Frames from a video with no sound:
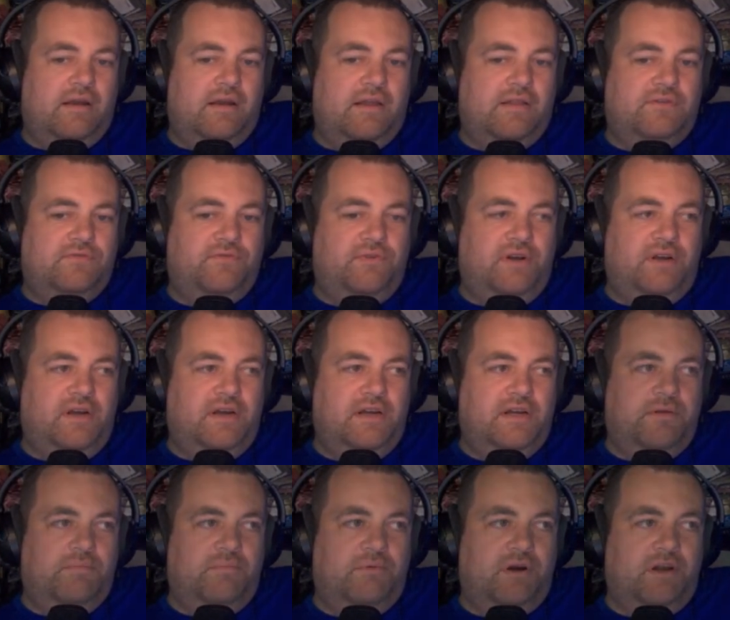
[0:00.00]
it's very
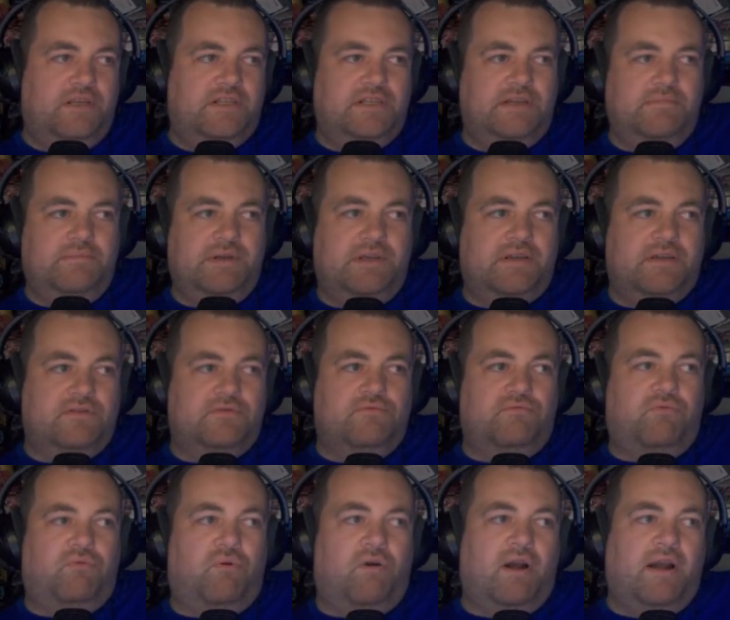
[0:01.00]
depressing because
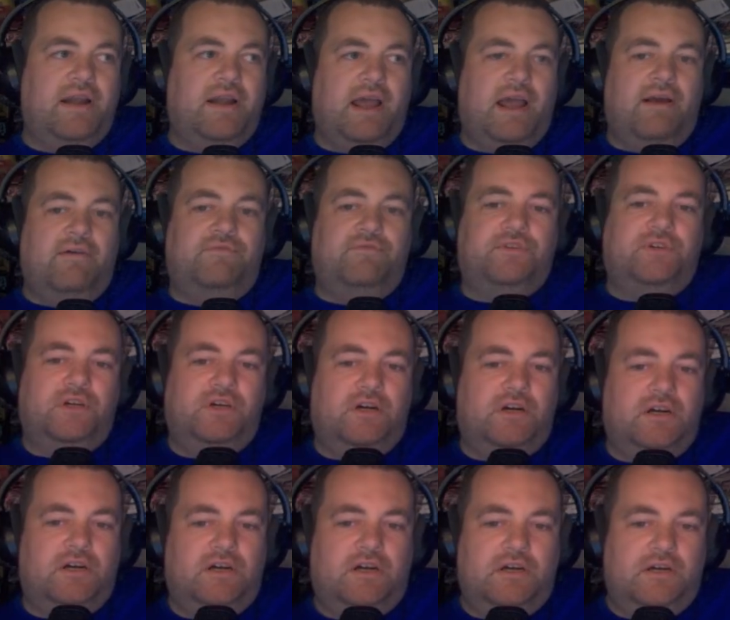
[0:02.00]
right
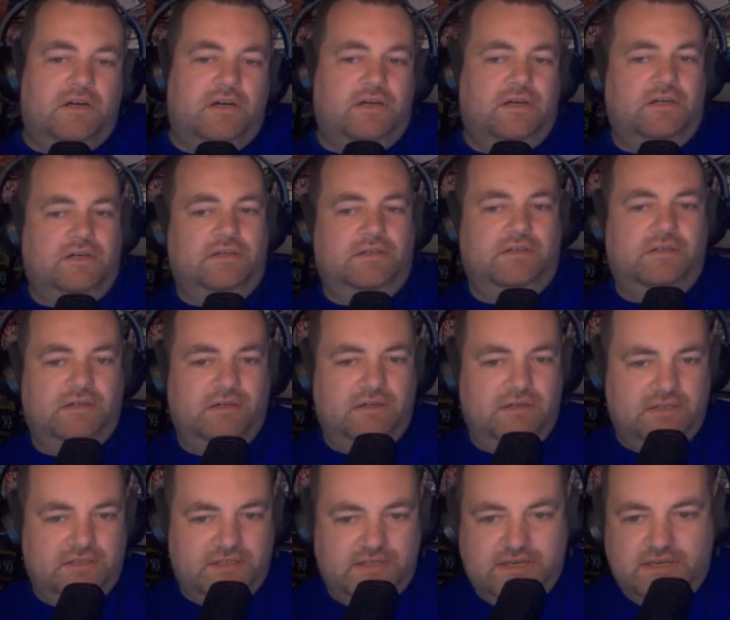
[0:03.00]
after
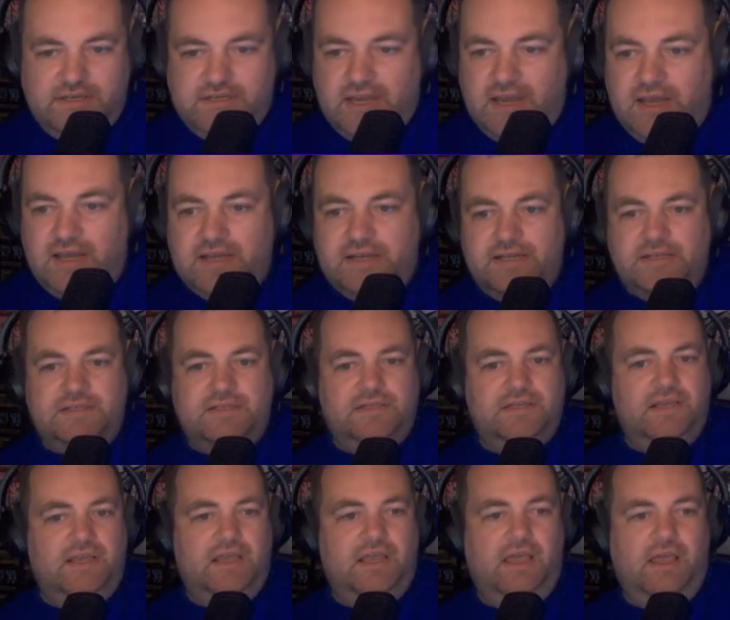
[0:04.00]
Sid dies,